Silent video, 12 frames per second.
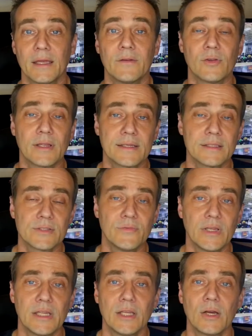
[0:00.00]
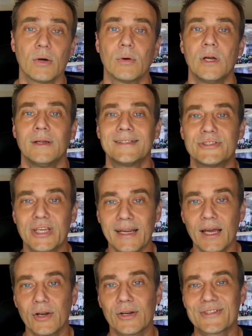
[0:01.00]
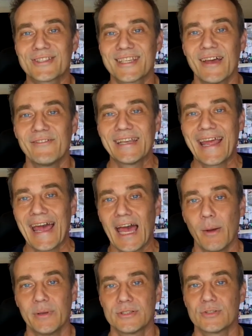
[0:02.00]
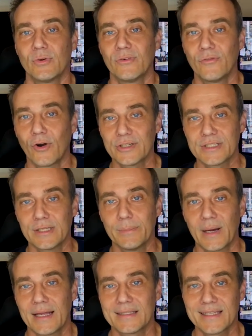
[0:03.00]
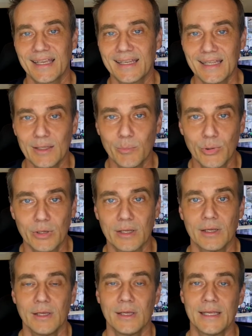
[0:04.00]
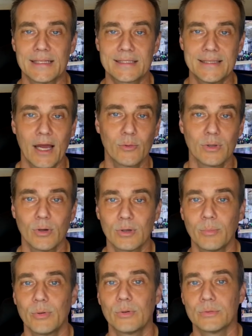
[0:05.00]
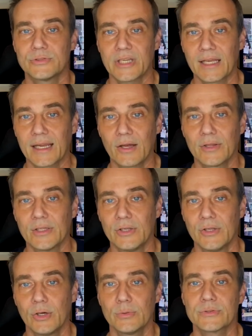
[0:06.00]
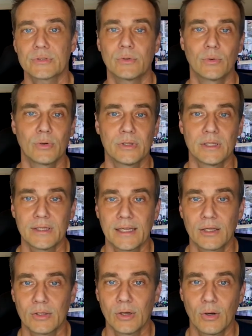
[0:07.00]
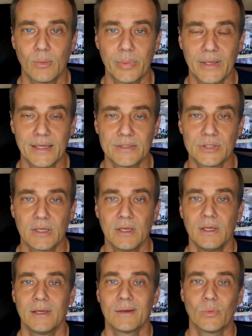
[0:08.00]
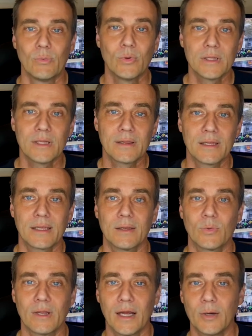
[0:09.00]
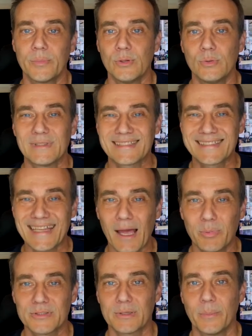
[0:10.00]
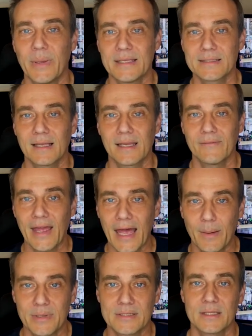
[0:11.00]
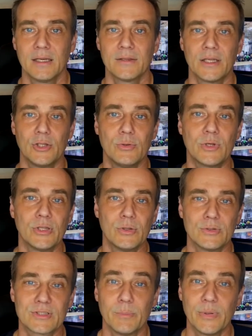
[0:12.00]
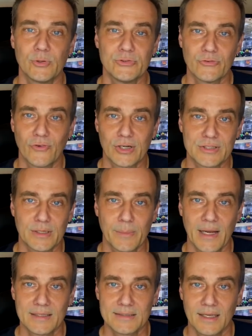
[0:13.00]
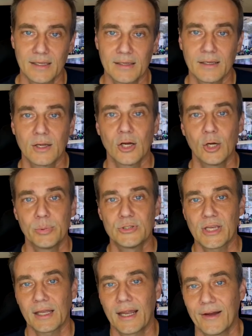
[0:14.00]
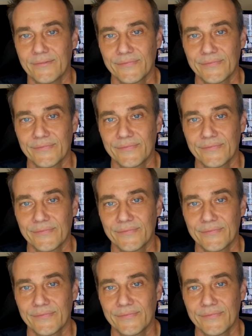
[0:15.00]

if you like this video, check out our seven habits to a varsity mindset ebook. It's downloadable. Check it out in the notes or on the link on the homepage. We really think it will help you establish a baseline of habits that you can use to build your varsity mindset. Hope you check it out.